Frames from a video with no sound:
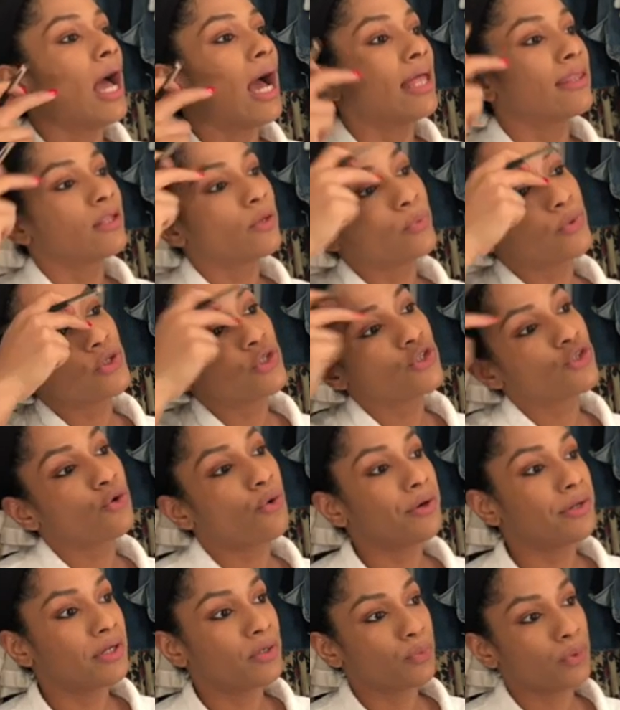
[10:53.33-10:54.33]
and then we'll
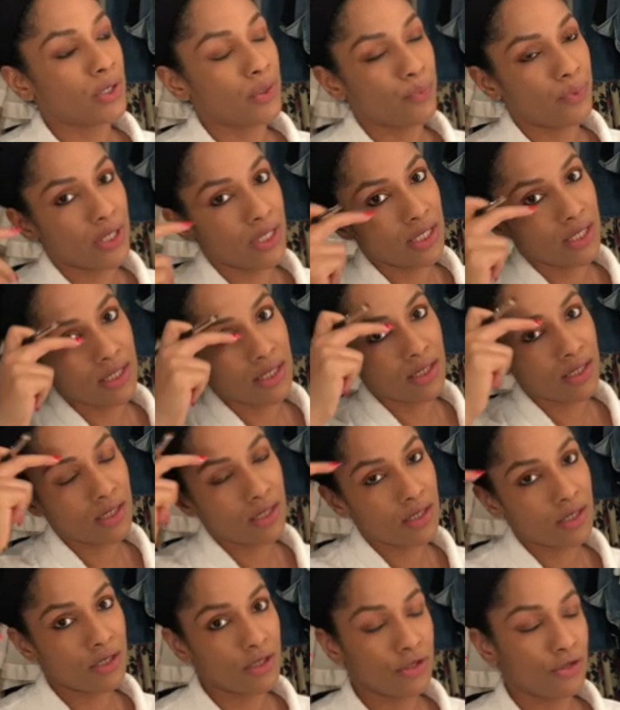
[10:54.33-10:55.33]
join it when we
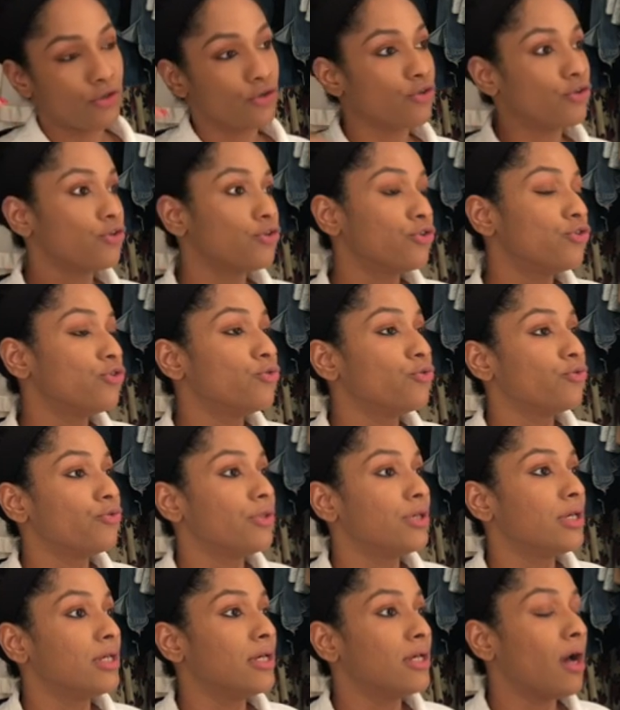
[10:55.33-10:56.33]
do
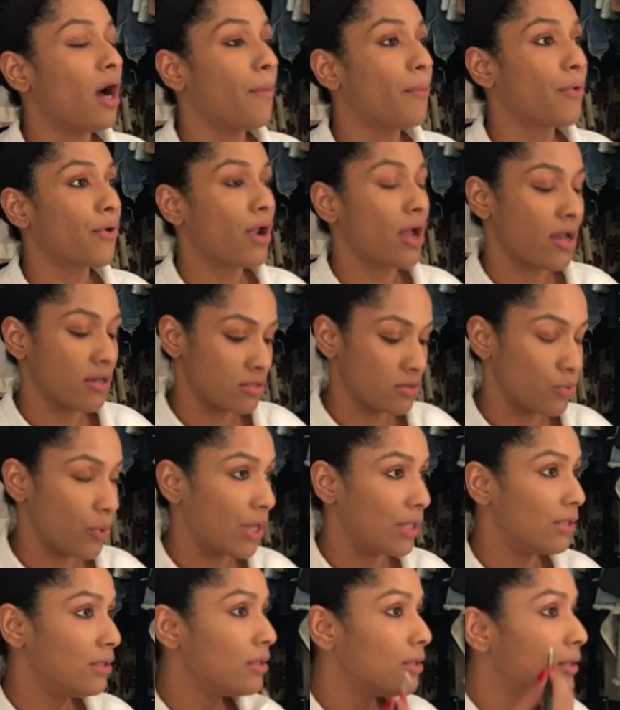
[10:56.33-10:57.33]
the upper eye as
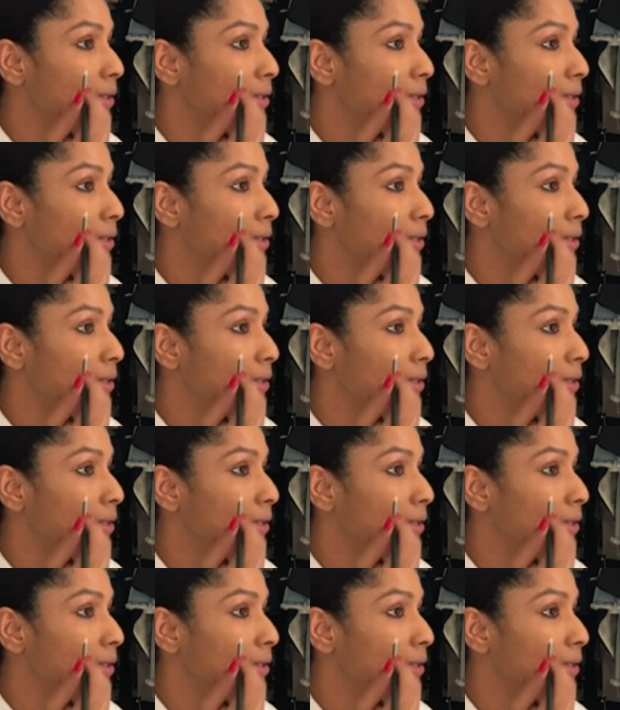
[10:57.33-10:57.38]
well.